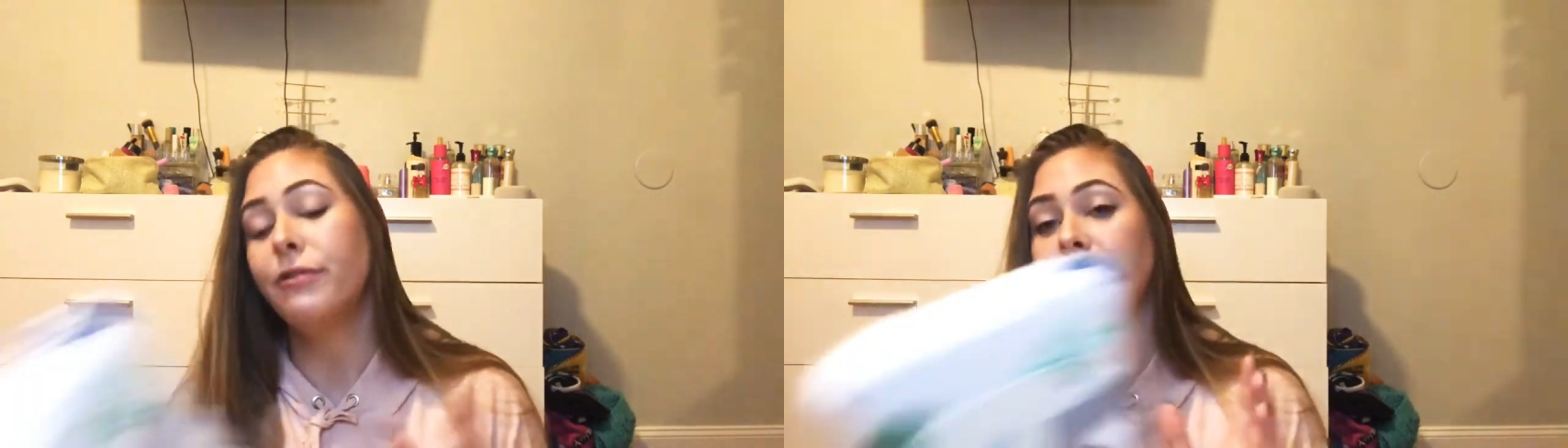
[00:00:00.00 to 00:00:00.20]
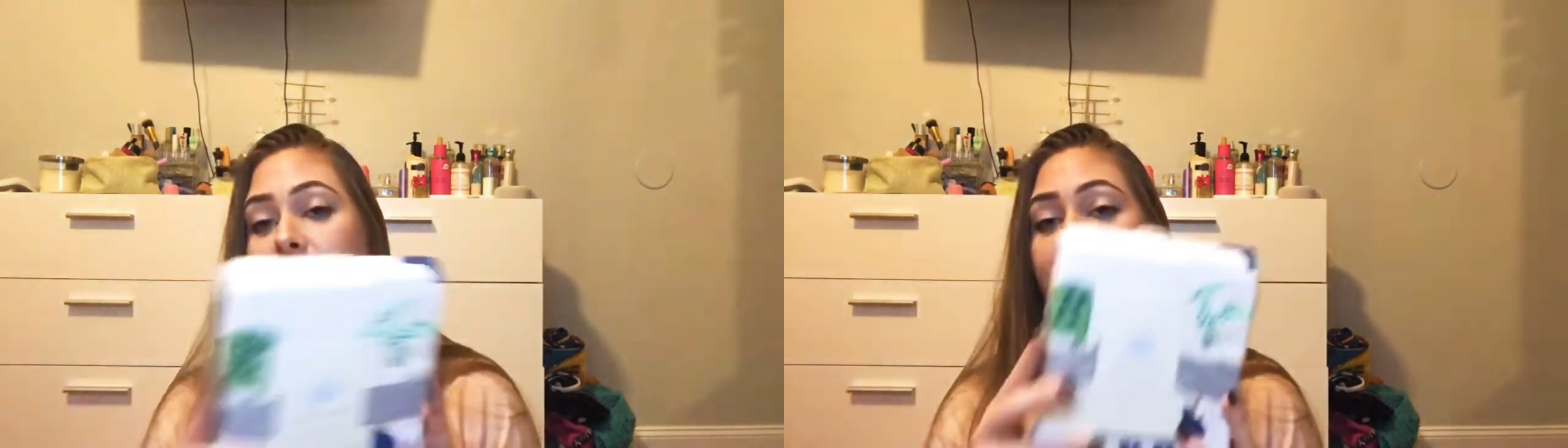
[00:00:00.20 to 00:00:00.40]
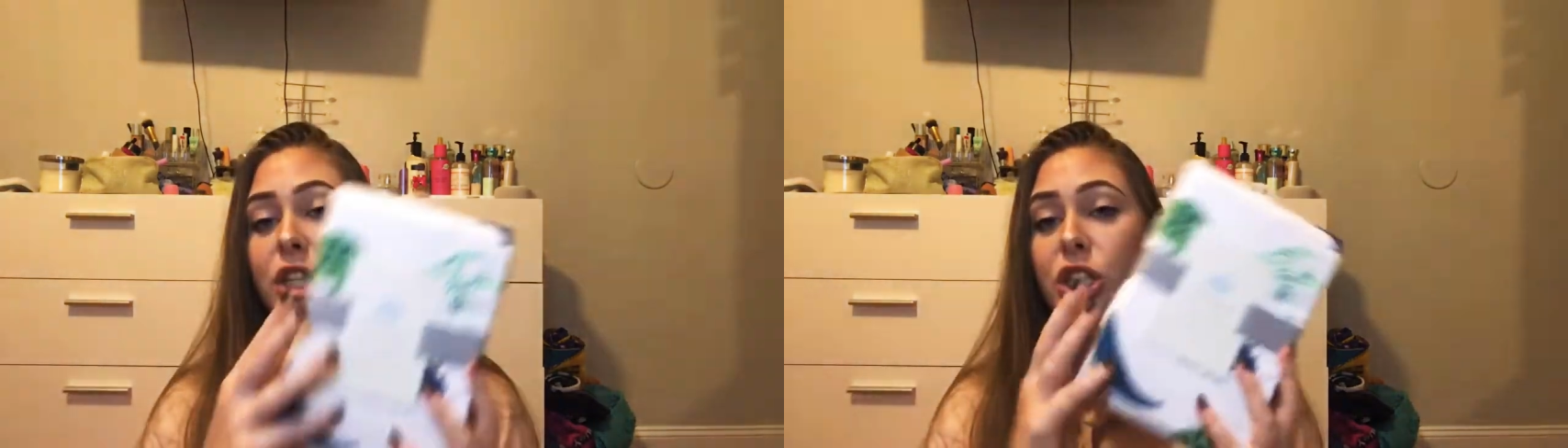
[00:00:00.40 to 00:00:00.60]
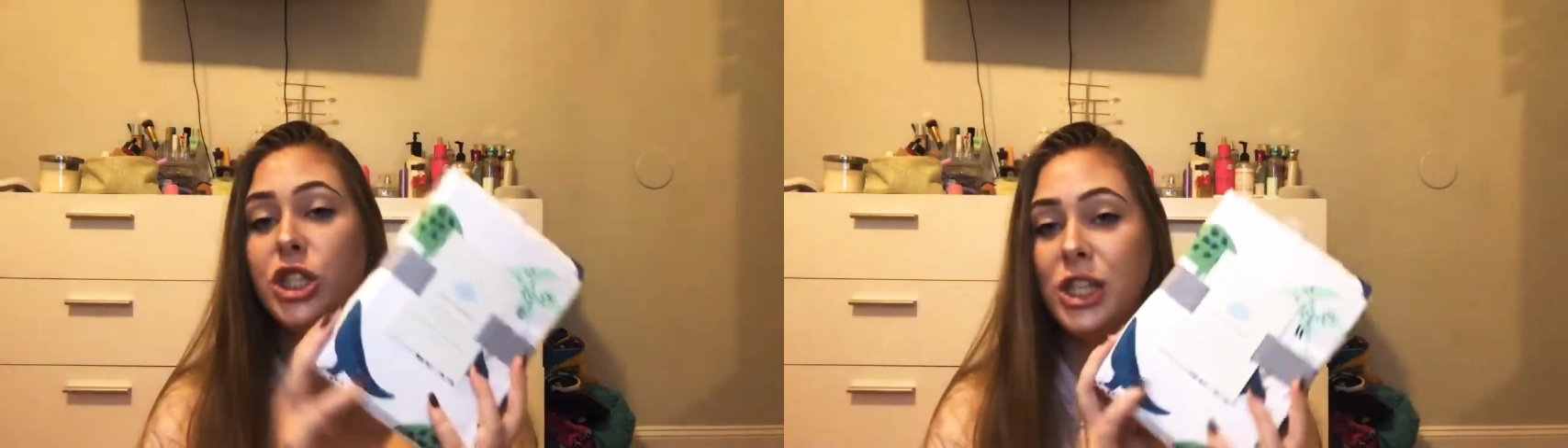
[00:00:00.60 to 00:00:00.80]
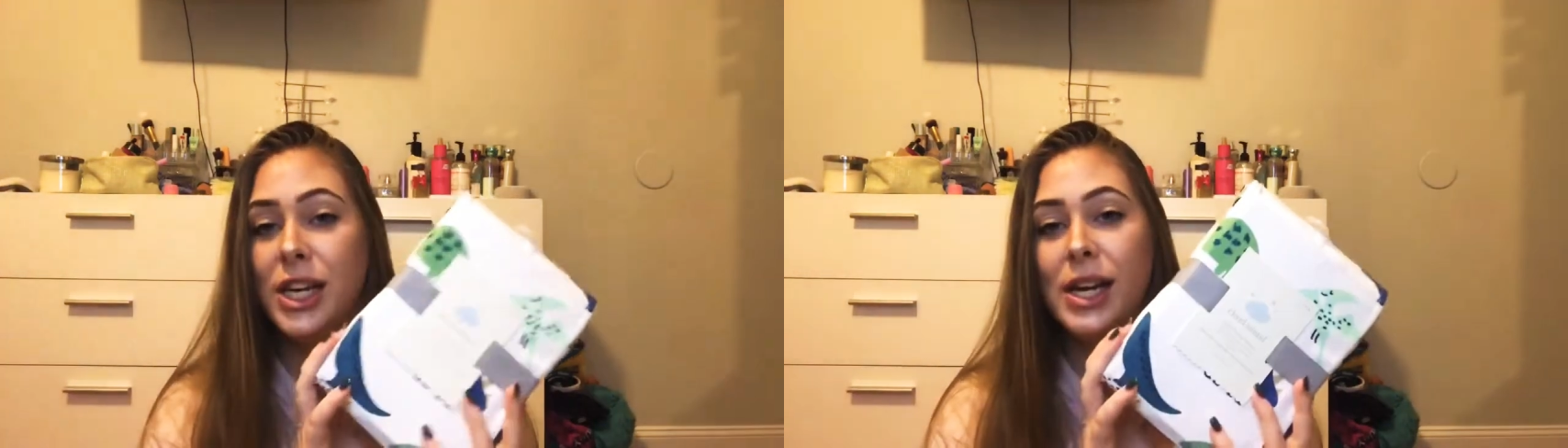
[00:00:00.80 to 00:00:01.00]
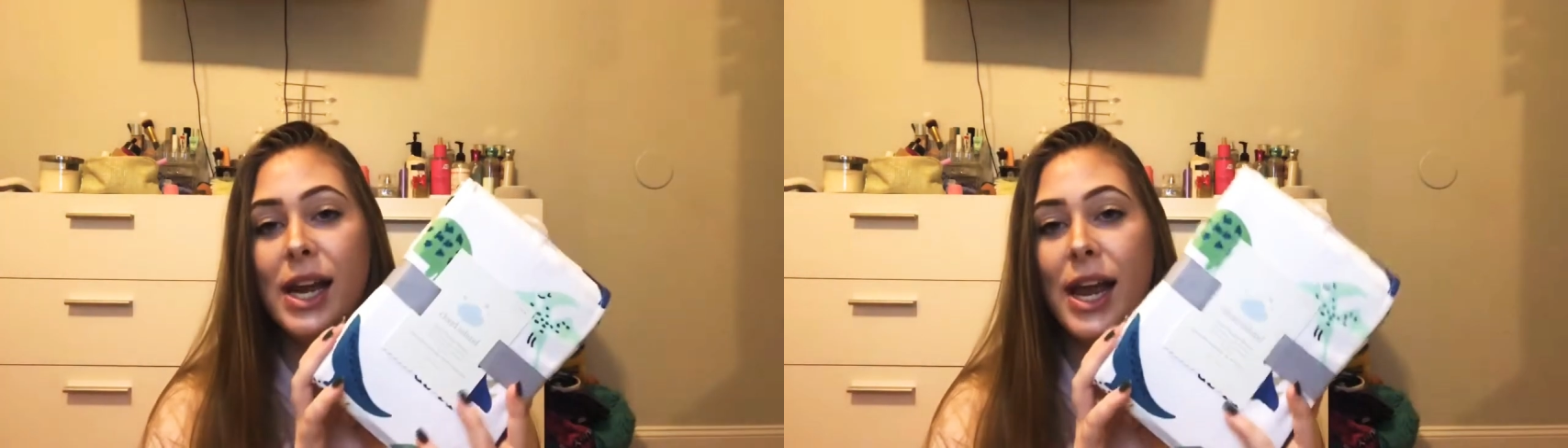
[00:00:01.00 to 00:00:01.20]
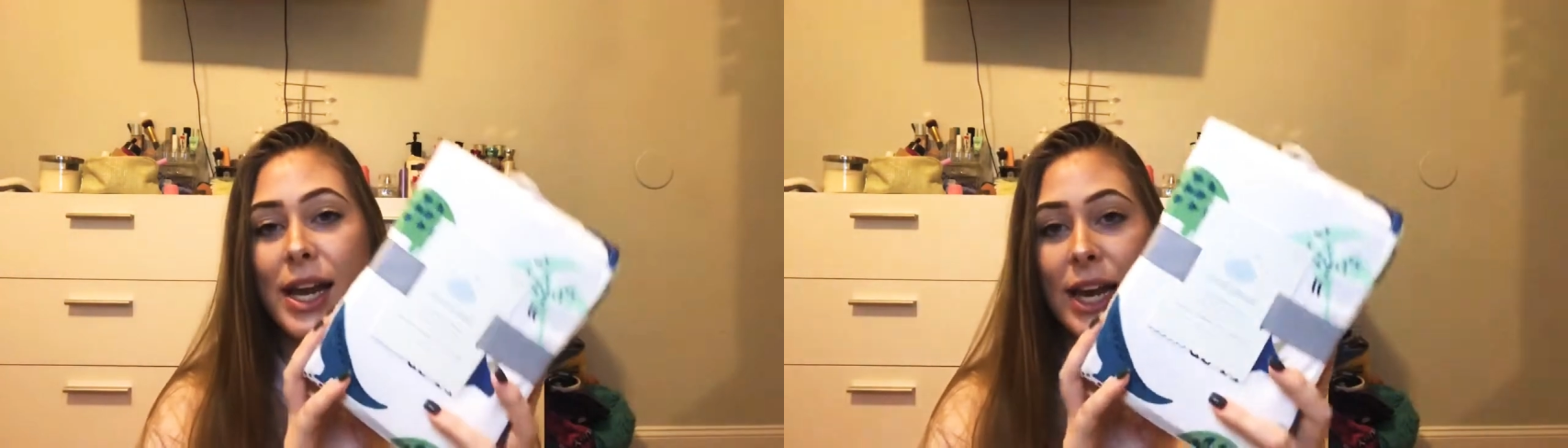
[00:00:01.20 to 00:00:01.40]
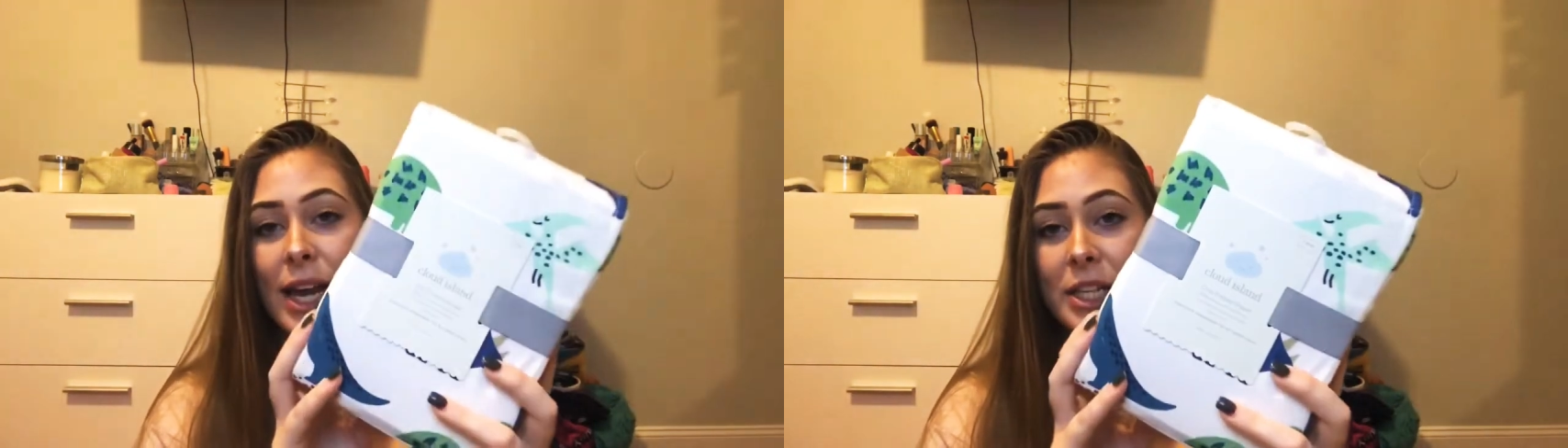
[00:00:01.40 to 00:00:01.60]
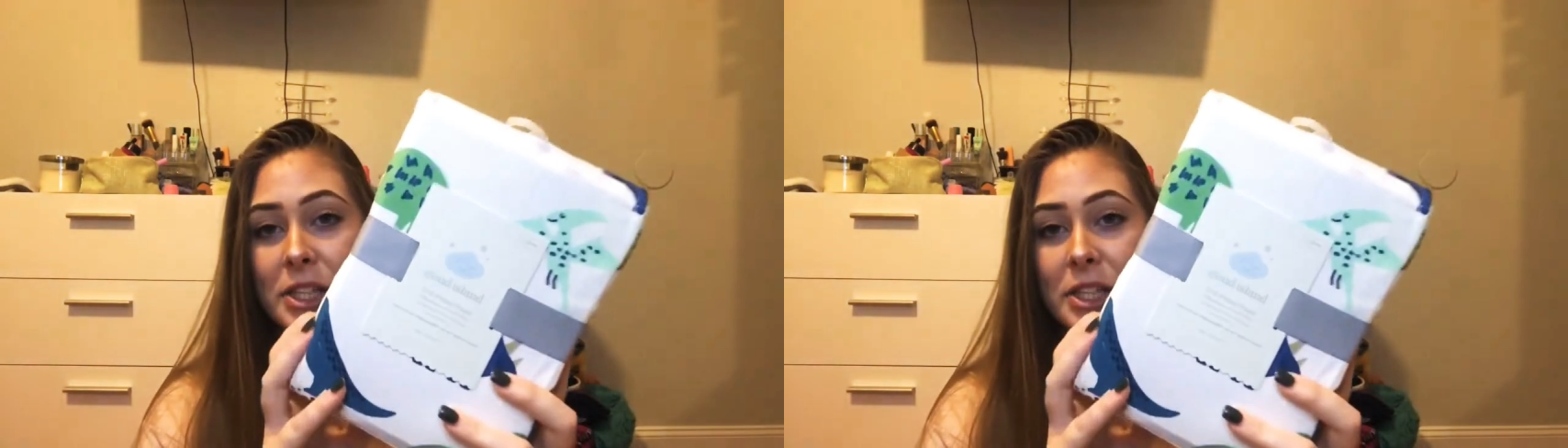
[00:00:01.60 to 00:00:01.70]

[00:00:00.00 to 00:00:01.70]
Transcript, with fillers: fitted sheet and it has